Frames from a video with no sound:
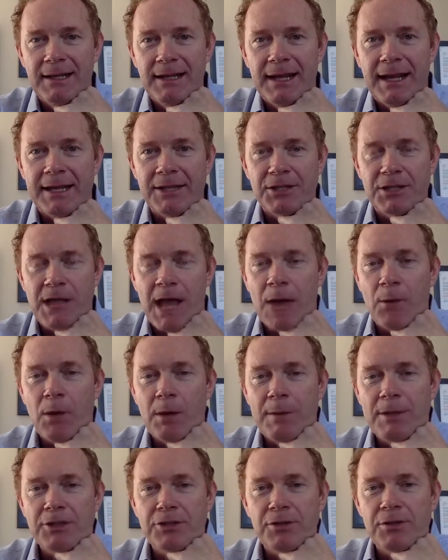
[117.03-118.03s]
And I want to
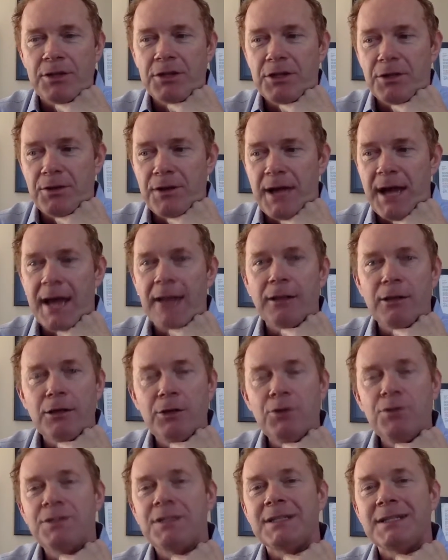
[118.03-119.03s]
make sure that you're not
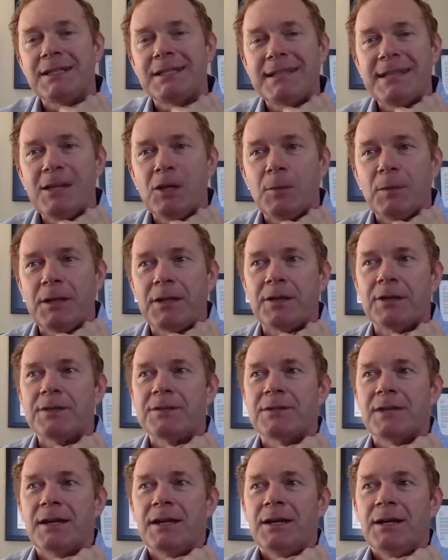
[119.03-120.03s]
losing the deal
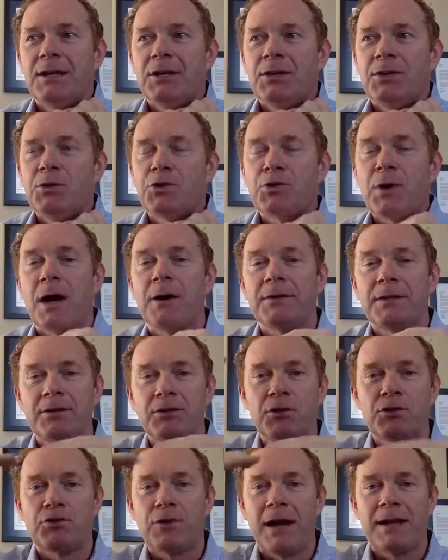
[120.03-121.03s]
because you tried
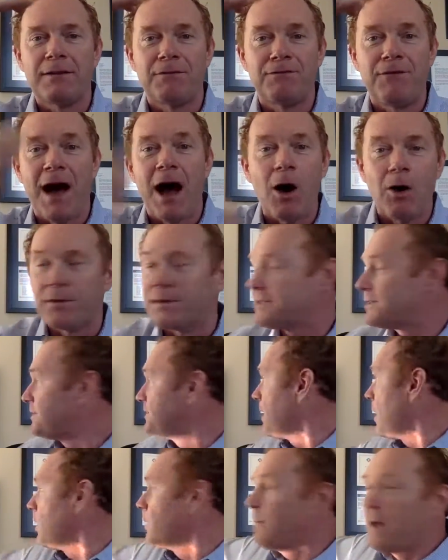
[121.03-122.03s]
to follow this darn